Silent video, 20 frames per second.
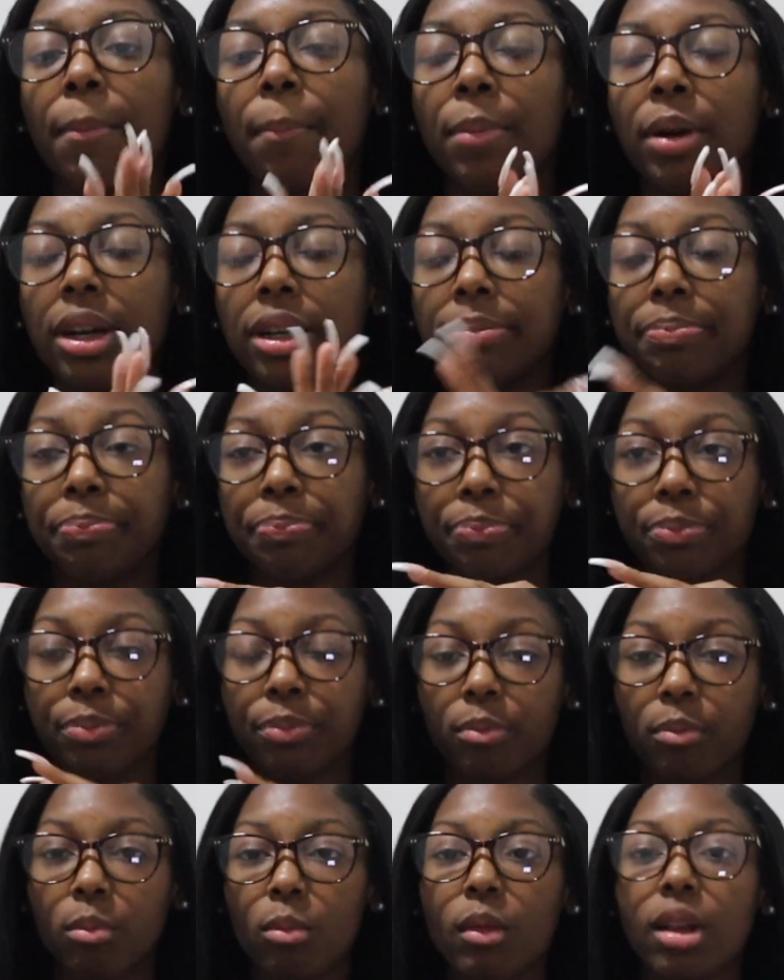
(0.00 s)
But
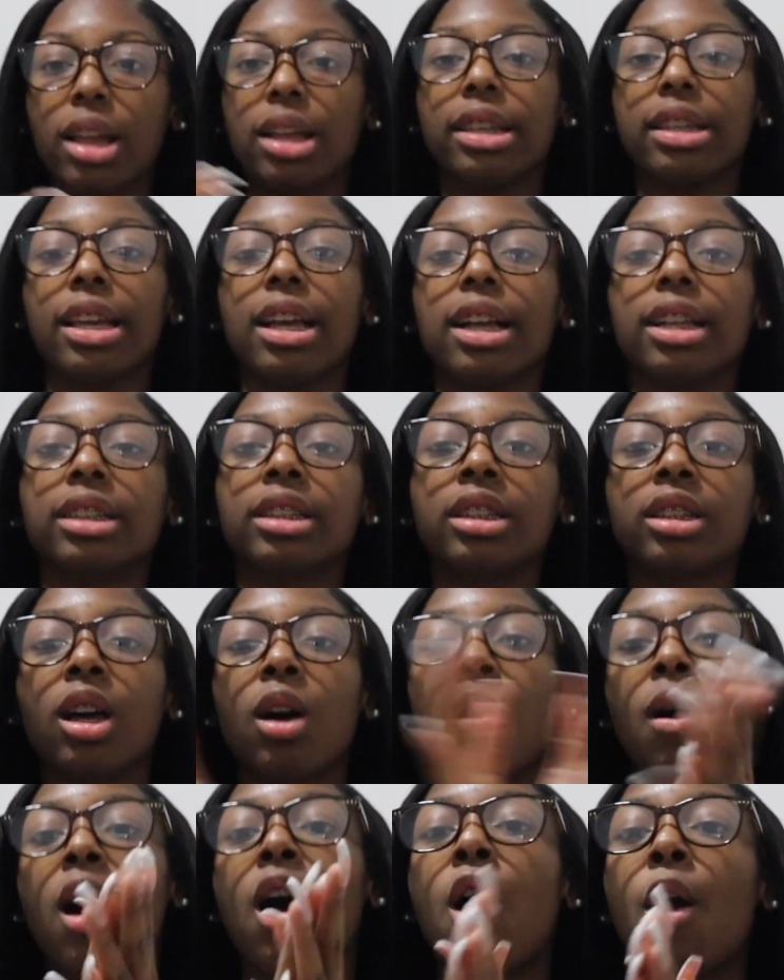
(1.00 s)
yeah,
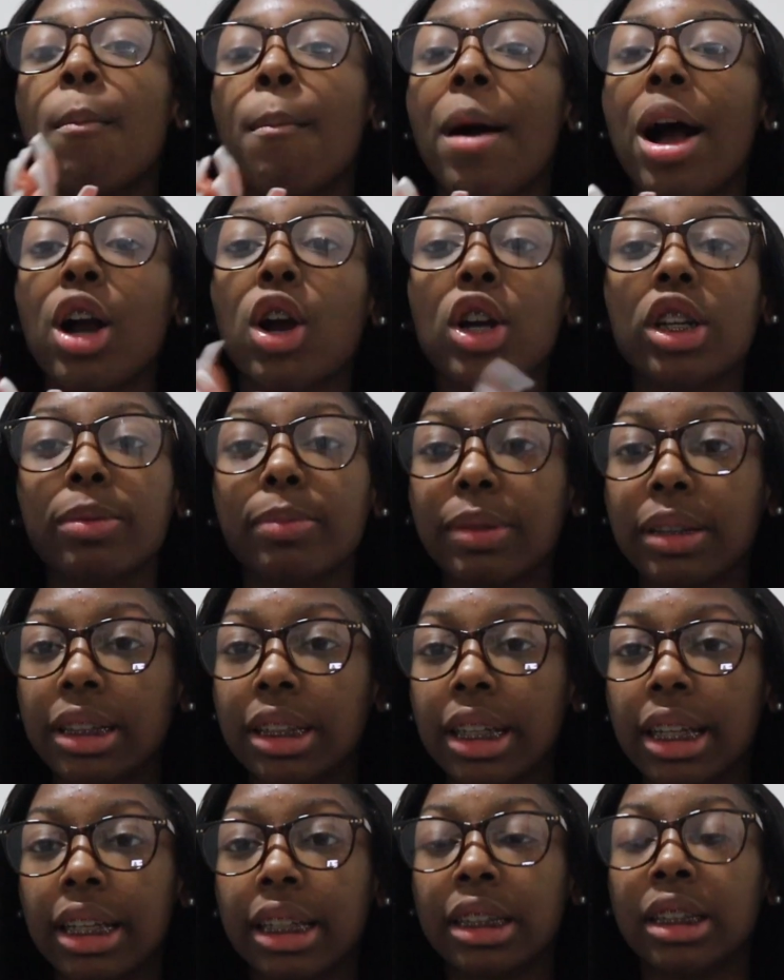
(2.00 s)
so my Christmas
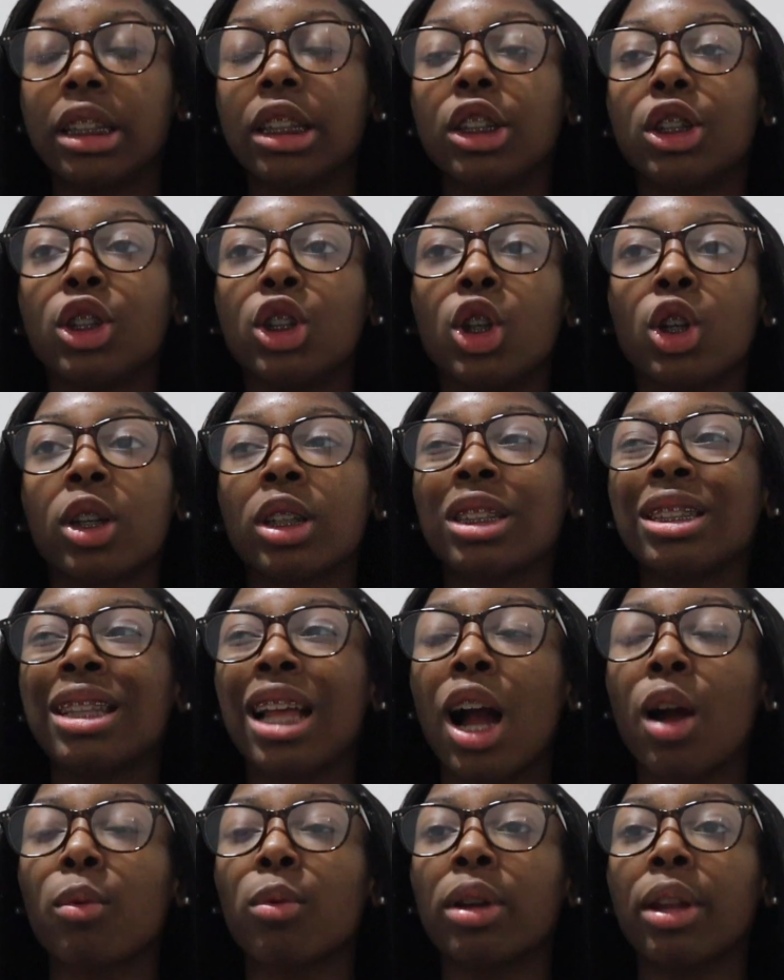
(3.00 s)
list this year is
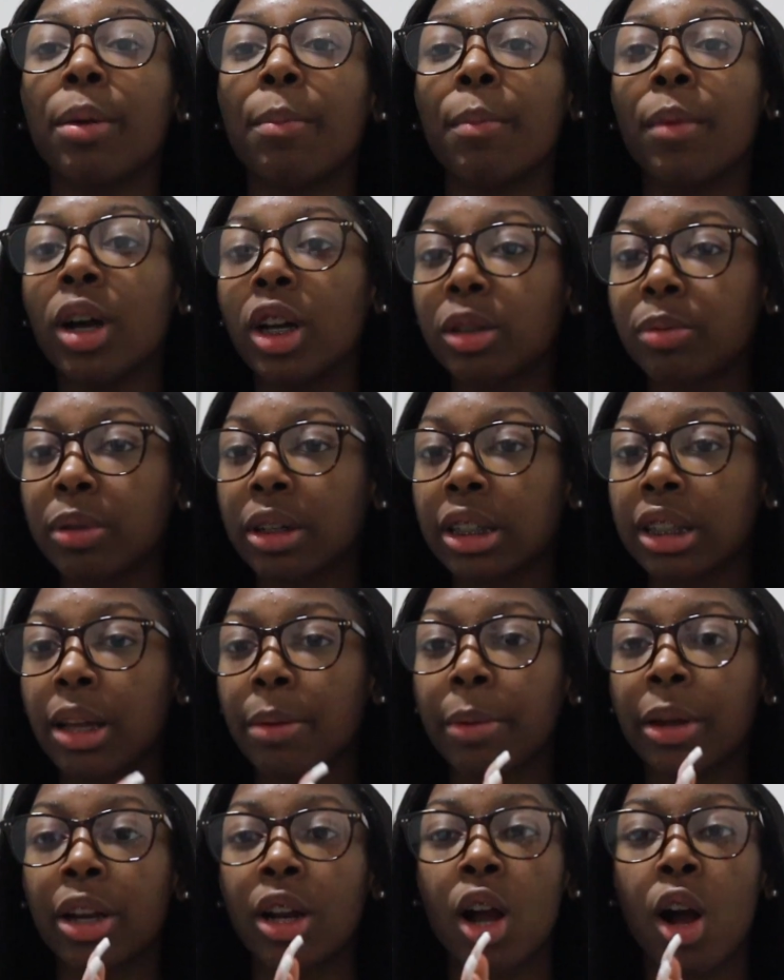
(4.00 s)
not really much because
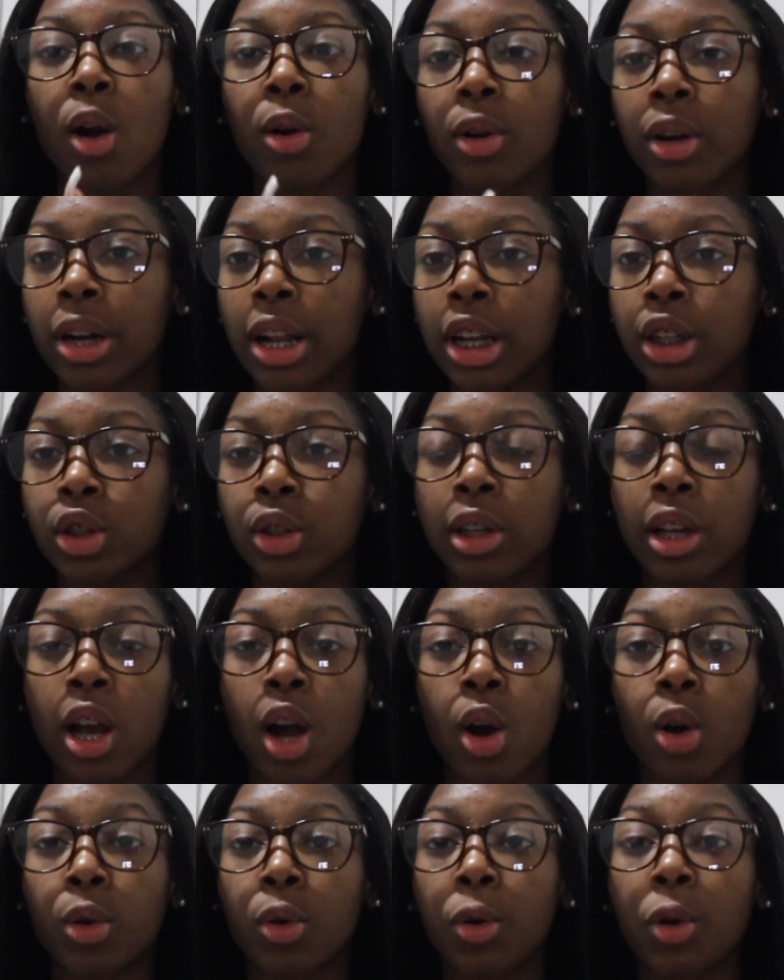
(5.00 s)
I'm getting older, and as you get
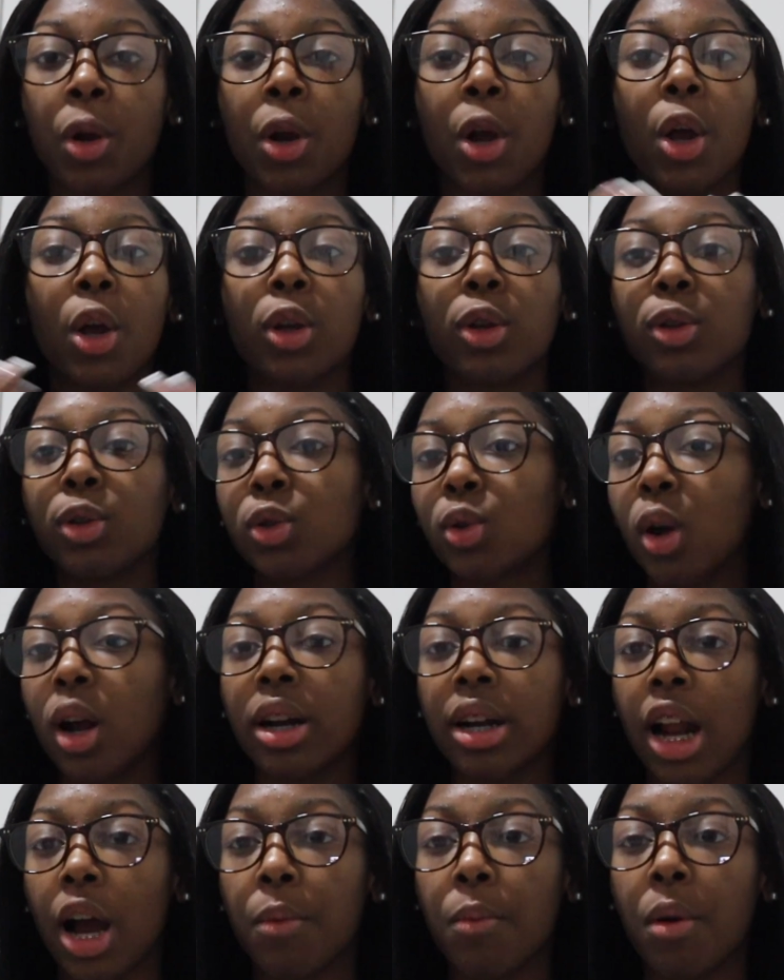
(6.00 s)
older, you
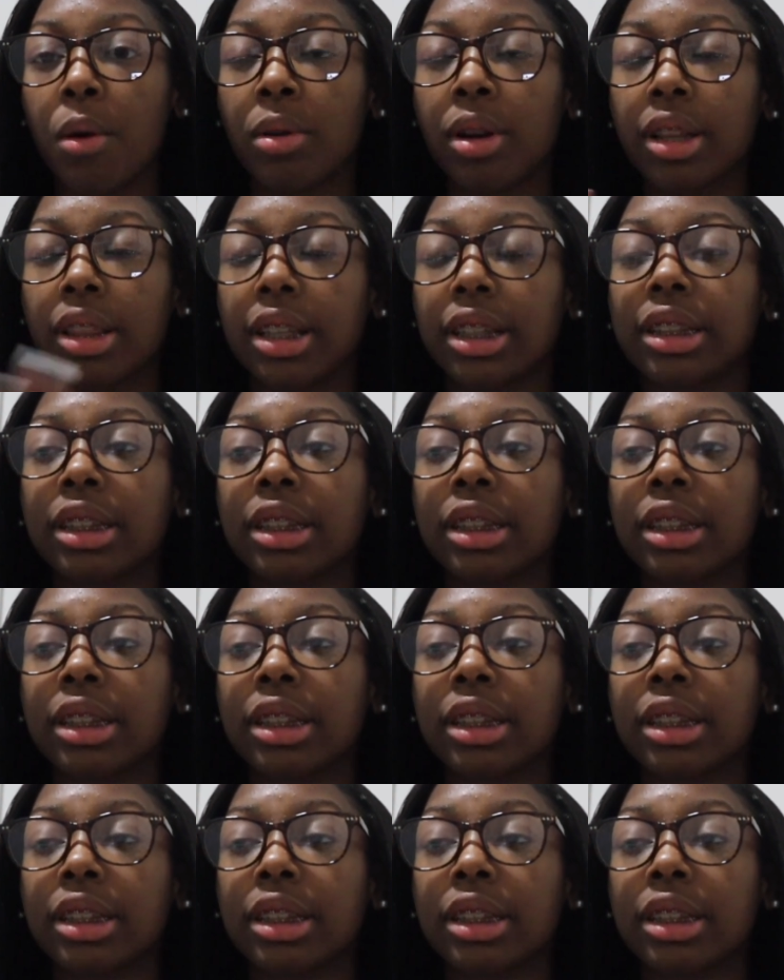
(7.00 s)
start not wanting nothing.